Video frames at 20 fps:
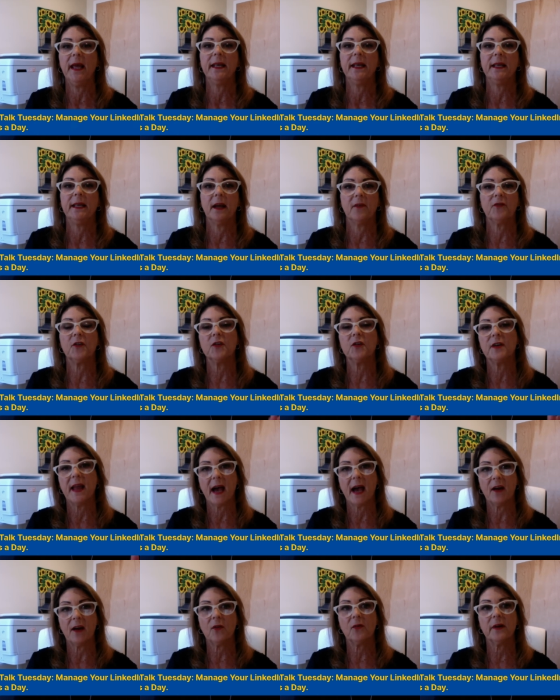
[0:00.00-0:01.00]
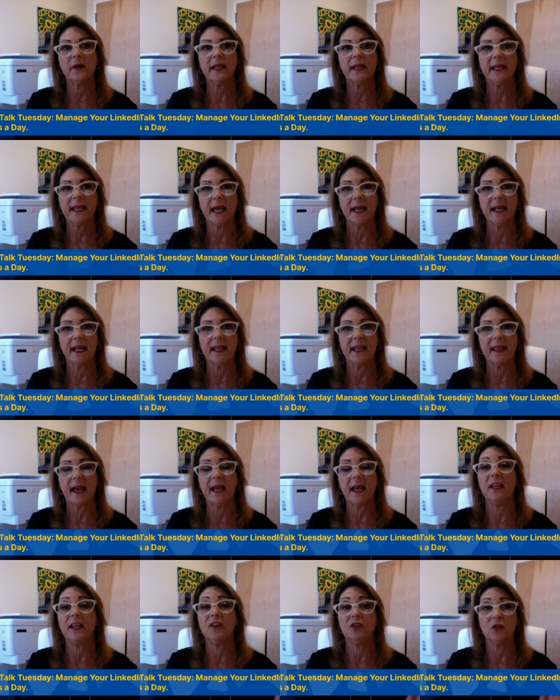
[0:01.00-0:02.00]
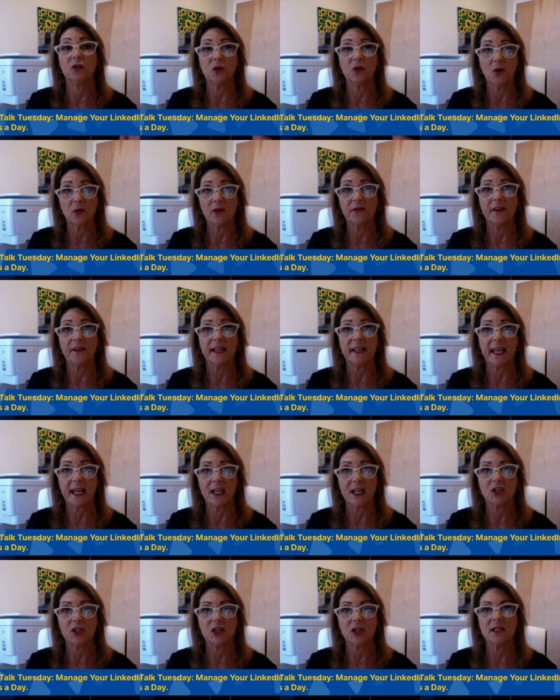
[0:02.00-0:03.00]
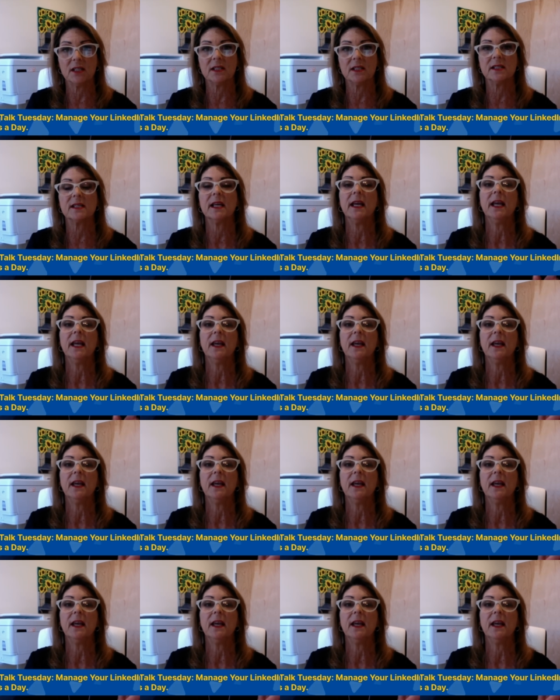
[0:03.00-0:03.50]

Now, if you're not already getting that in your notifications,